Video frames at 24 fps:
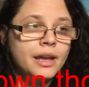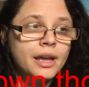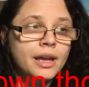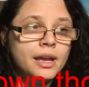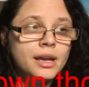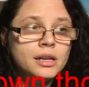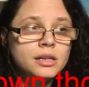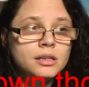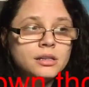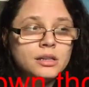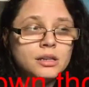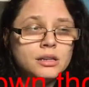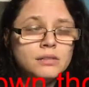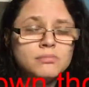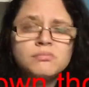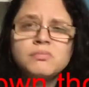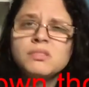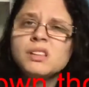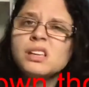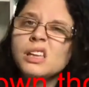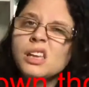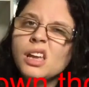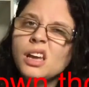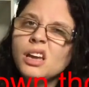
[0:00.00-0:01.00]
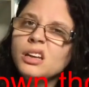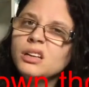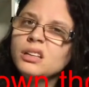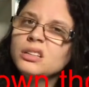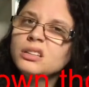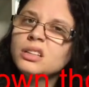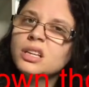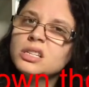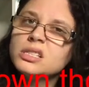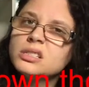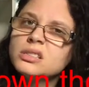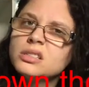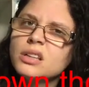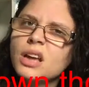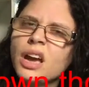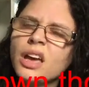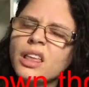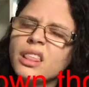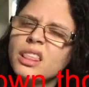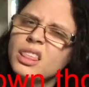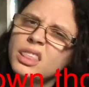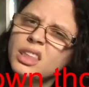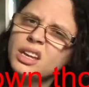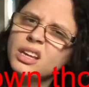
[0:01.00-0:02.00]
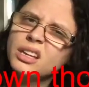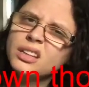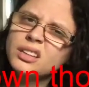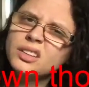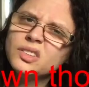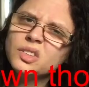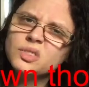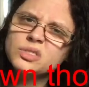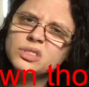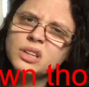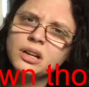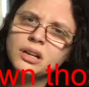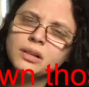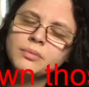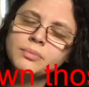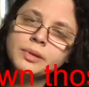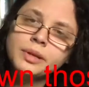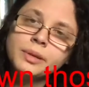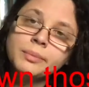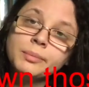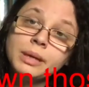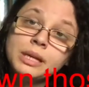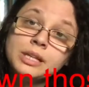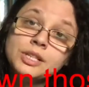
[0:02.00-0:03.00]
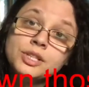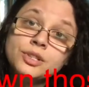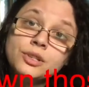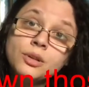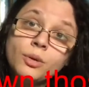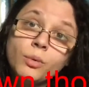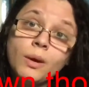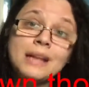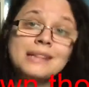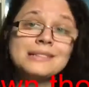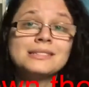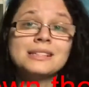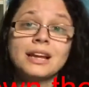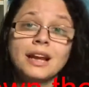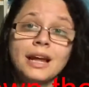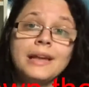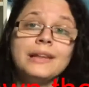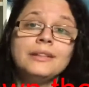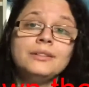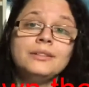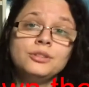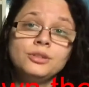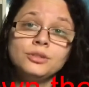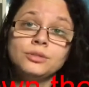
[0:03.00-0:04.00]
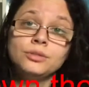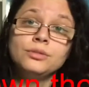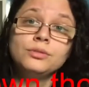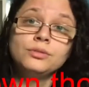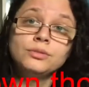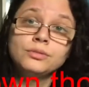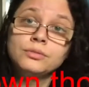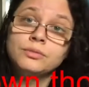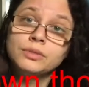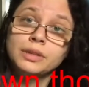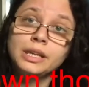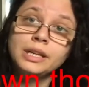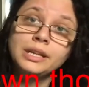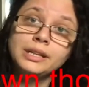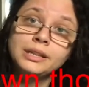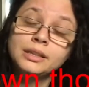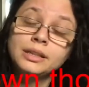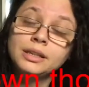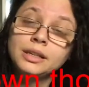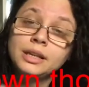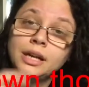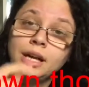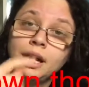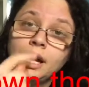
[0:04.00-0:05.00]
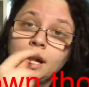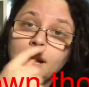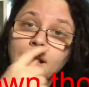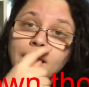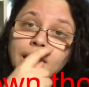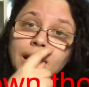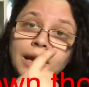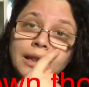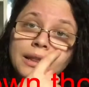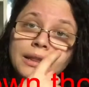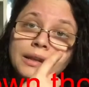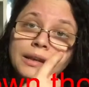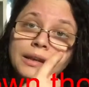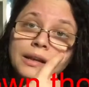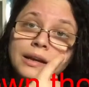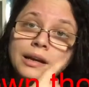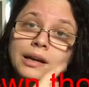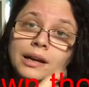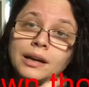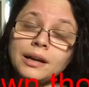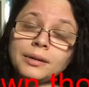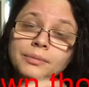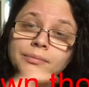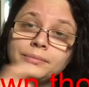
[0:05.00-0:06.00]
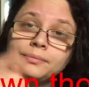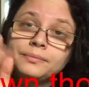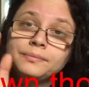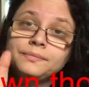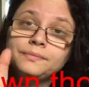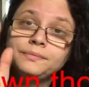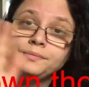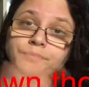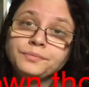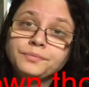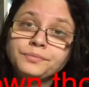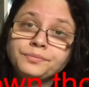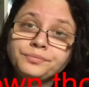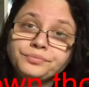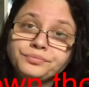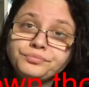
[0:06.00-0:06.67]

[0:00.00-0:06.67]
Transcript: And uh, yeah, that's, I think those are pretty much the ones that I do read, like the um,